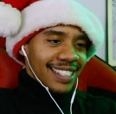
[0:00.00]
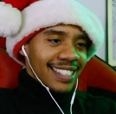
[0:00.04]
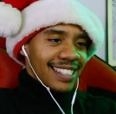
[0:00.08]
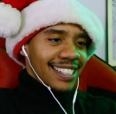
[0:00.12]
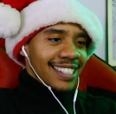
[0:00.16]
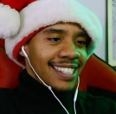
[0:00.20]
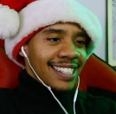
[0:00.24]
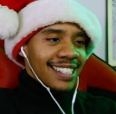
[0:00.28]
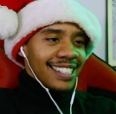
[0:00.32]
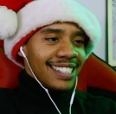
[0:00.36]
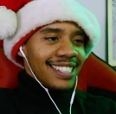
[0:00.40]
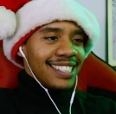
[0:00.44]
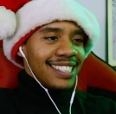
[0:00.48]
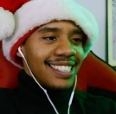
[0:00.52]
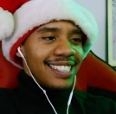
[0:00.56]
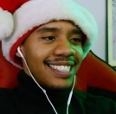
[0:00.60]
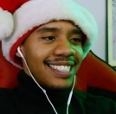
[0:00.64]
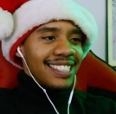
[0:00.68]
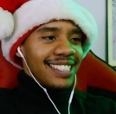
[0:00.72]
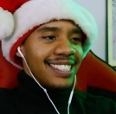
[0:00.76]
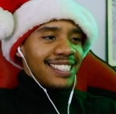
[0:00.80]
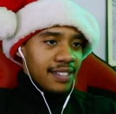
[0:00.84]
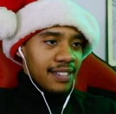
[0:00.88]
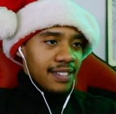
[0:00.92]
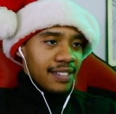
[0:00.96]

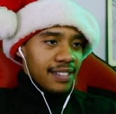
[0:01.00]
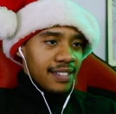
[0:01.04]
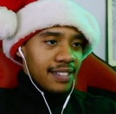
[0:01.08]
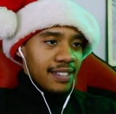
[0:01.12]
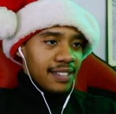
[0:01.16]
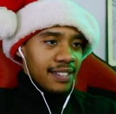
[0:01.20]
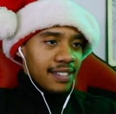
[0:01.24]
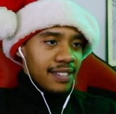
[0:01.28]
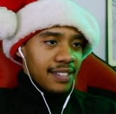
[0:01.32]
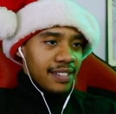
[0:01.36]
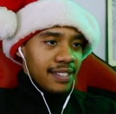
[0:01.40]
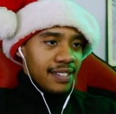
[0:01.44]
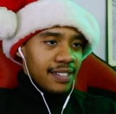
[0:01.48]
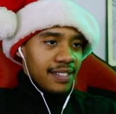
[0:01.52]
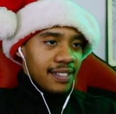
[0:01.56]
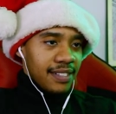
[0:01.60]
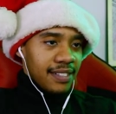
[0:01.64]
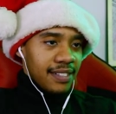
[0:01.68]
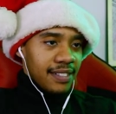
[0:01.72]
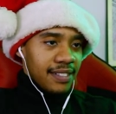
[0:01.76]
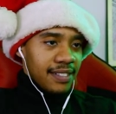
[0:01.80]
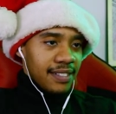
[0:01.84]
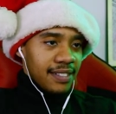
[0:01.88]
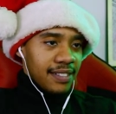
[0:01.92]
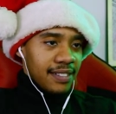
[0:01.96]

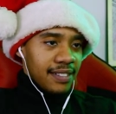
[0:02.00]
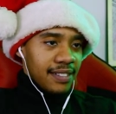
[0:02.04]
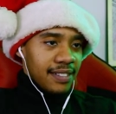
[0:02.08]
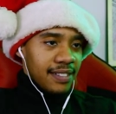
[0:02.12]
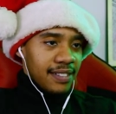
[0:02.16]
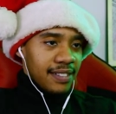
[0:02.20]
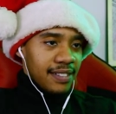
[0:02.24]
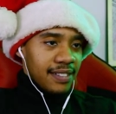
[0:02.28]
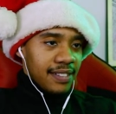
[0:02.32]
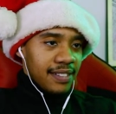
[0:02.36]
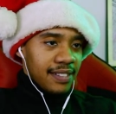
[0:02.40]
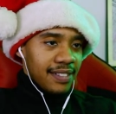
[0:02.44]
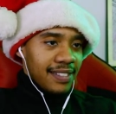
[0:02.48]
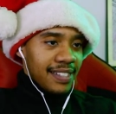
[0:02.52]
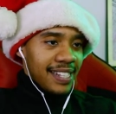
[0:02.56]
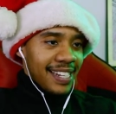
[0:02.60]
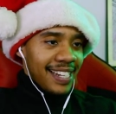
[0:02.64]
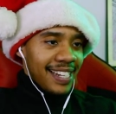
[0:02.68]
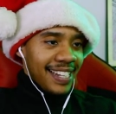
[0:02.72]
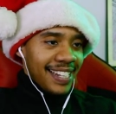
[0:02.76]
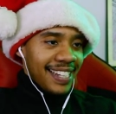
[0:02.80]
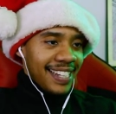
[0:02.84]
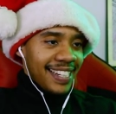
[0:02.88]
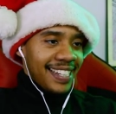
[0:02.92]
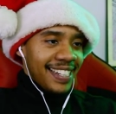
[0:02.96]

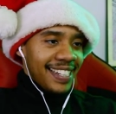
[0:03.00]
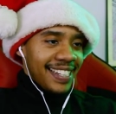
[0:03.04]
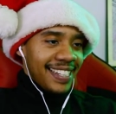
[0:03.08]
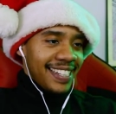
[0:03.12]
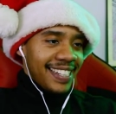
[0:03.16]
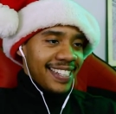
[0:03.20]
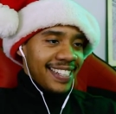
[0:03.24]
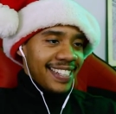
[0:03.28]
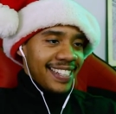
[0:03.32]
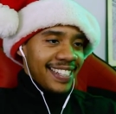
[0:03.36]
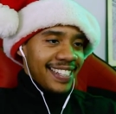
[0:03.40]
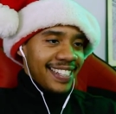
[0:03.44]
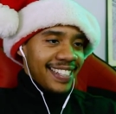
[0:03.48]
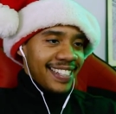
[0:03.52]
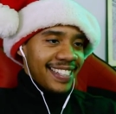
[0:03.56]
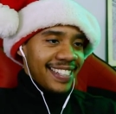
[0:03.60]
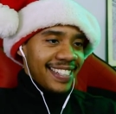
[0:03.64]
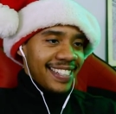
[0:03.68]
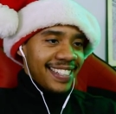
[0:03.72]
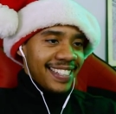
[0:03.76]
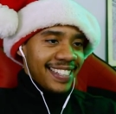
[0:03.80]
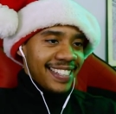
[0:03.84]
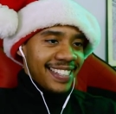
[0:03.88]
[no speech]